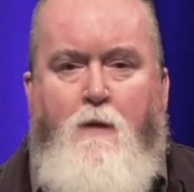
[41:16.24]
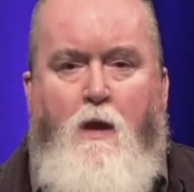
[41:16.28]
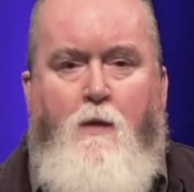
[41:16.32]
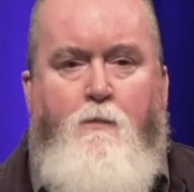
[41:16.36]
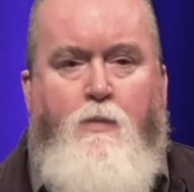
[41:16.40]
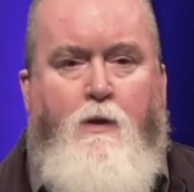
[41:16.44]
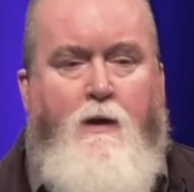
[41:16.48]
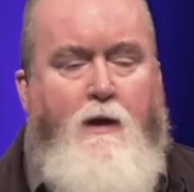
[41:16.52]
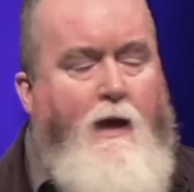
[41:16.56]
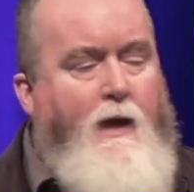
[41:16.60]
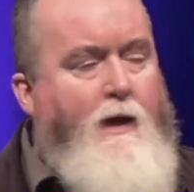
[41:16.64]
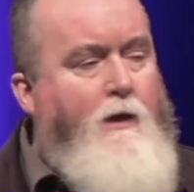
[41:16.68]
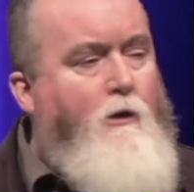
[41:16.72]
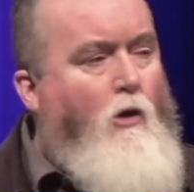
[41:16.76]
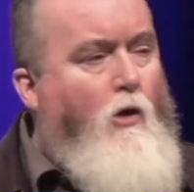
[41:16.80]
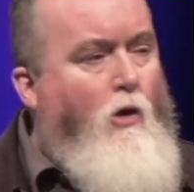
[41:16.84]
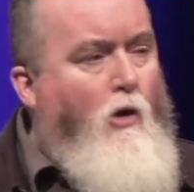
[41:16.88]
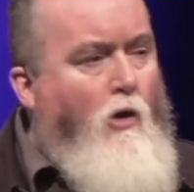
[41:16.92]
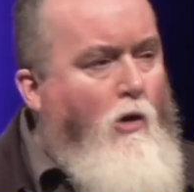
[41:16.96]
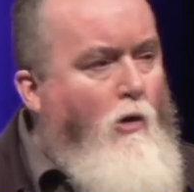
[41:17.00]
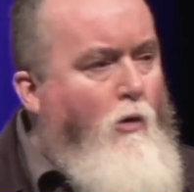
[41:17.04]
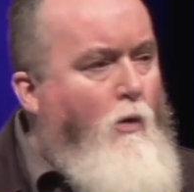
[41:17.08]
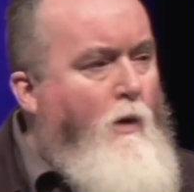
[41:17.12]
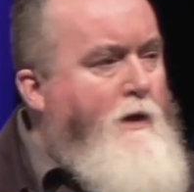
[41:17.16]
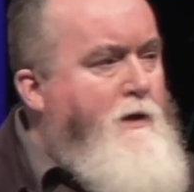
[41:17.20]
But I had
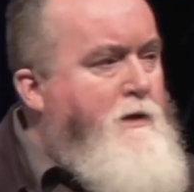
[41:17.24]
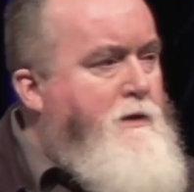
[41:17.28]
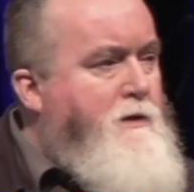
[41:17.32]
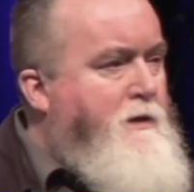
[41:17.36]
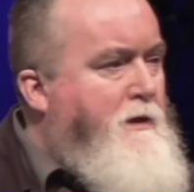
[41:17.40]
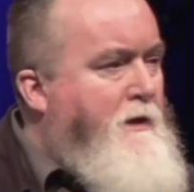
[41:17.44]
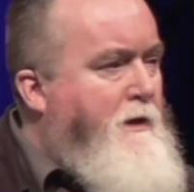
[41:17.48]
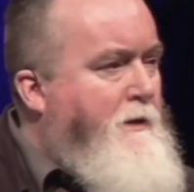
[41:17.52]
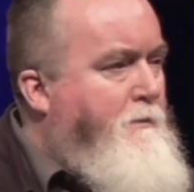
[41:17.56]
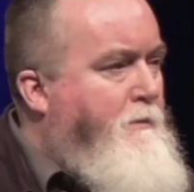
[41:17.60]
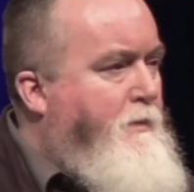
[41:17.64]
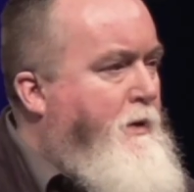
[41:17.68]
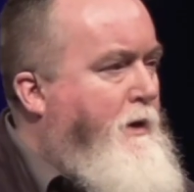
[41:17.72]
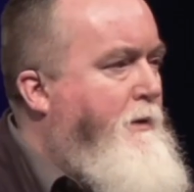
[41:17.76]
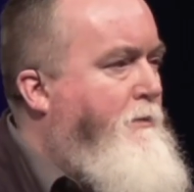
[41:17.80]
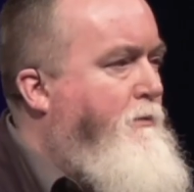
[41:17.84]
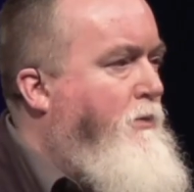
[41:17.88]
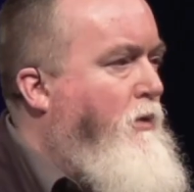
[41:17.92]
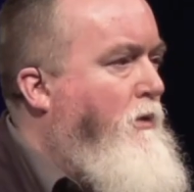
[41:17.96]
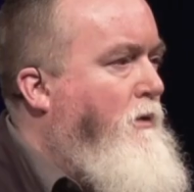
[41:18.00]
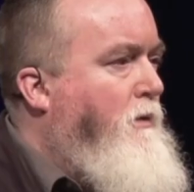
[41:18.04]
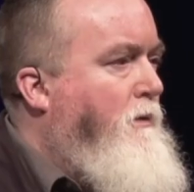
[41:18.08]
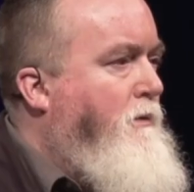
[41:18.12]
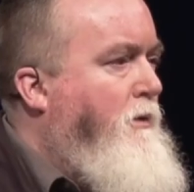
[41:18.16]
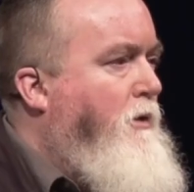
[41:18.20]
always seen
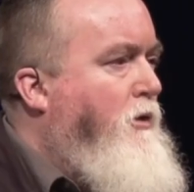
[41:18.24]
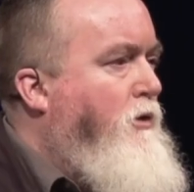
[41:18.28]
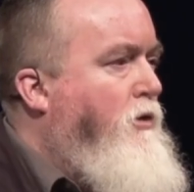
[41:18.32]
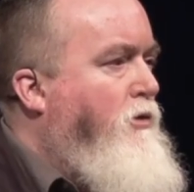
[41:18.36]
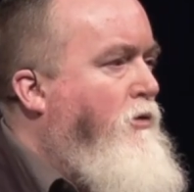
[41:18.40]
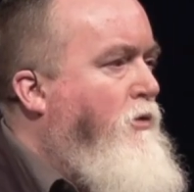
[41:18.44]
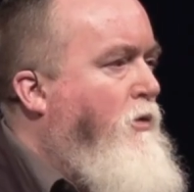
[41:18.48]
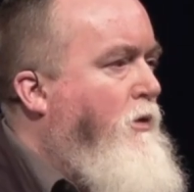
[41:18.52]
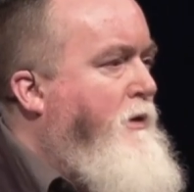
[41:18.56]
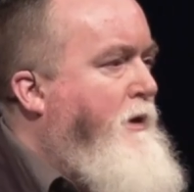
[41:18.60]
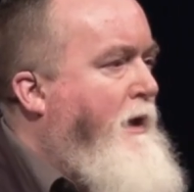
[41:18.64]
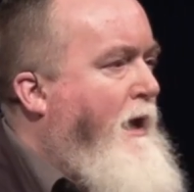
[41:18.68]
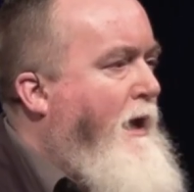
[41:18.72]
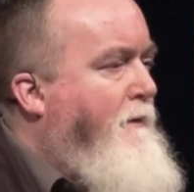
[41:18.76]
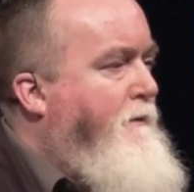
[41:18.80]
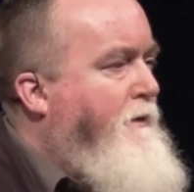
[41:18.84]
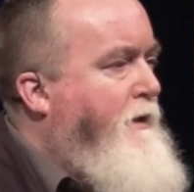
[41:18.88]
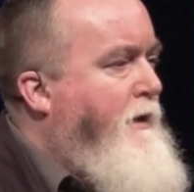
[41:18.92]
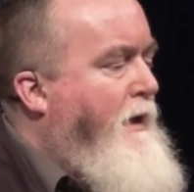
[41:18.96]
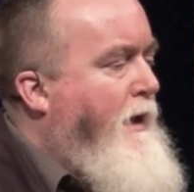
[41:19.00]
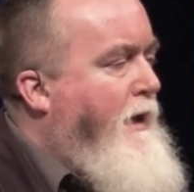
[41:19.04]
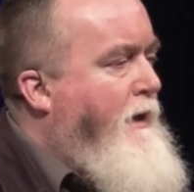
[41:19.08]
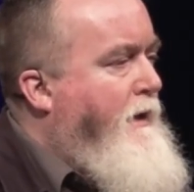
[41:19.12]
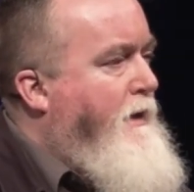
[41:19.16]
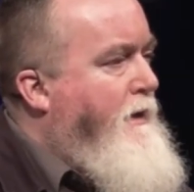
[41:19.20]
people who were
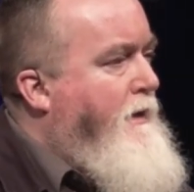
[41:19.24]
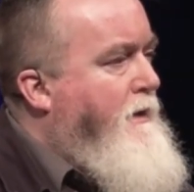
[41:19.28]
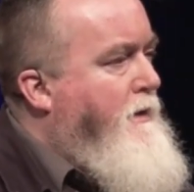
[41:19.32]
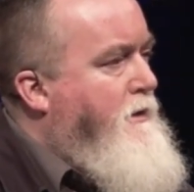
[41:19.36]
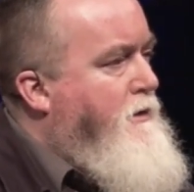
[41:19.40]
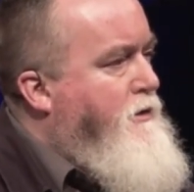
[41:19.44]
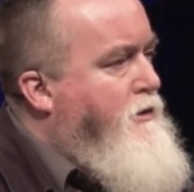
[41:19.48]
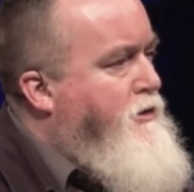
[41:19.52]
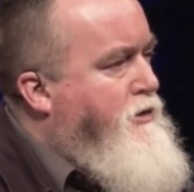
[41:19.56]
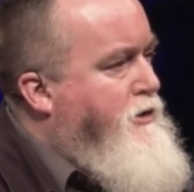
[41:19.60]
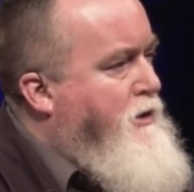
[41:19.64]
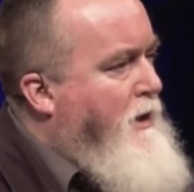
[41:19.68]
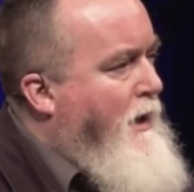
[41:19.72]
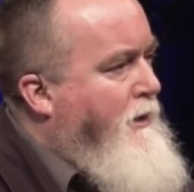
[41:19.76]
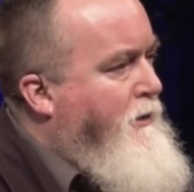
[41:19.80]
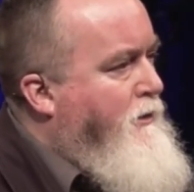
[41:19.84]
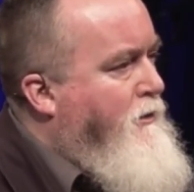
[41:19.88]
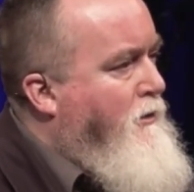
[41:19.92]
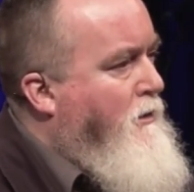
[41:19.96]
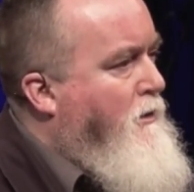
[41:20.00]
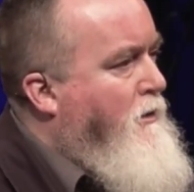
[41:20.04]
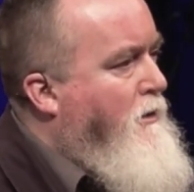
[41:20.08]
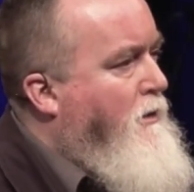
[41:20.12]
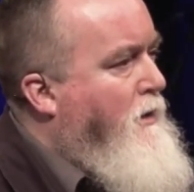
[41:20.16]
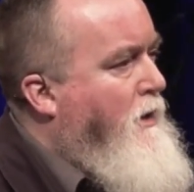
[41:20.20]
navigating
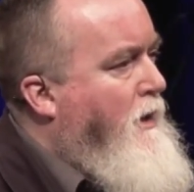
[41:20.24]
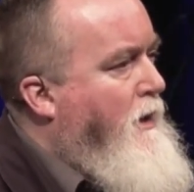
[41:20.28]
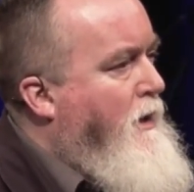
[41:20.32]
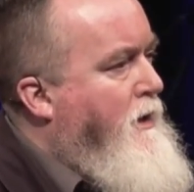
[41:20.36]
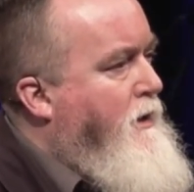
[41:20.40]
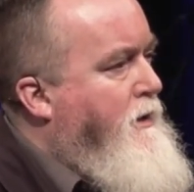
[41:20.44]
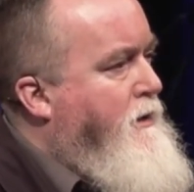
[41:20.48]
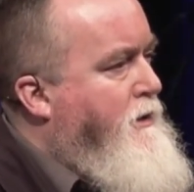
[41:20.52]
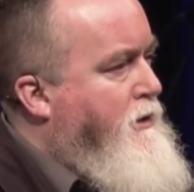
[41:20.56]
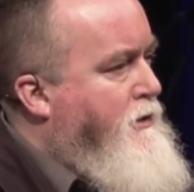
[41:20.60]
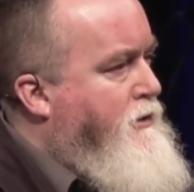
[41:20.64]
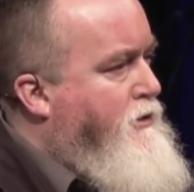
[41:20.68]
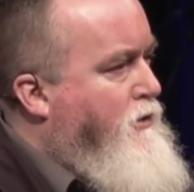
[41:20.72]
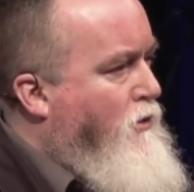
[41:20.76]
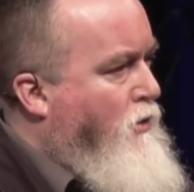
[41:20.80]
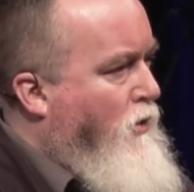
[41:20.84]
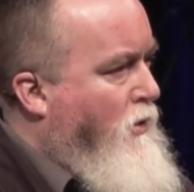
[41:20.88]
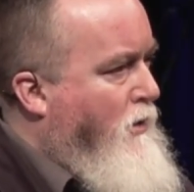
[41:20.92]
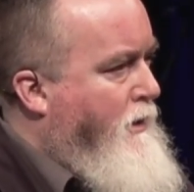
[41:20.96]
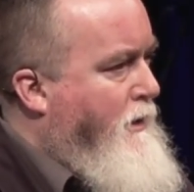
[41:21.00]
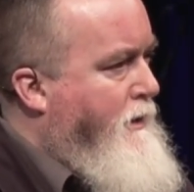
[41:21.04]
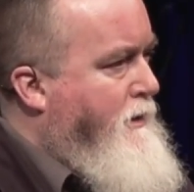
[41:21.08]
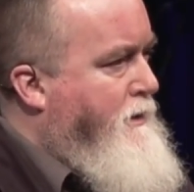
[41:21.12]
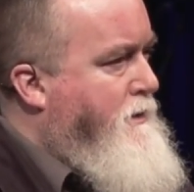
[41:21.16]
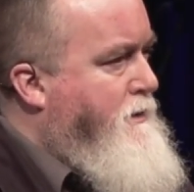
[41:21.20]
gender
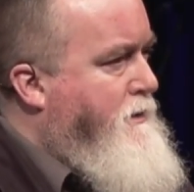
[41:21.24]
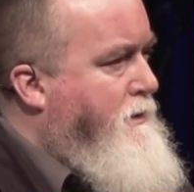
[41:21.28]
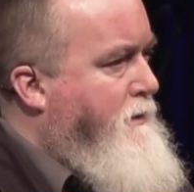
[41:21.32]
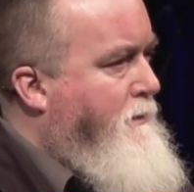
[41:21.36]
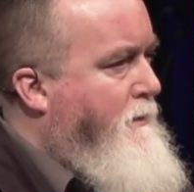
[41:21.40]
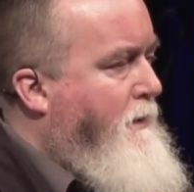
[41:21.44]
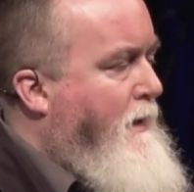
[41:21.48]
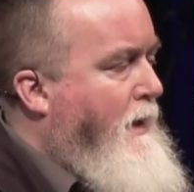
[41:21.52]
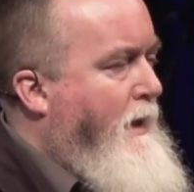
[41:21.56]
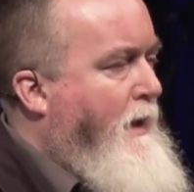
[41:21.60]
discordance.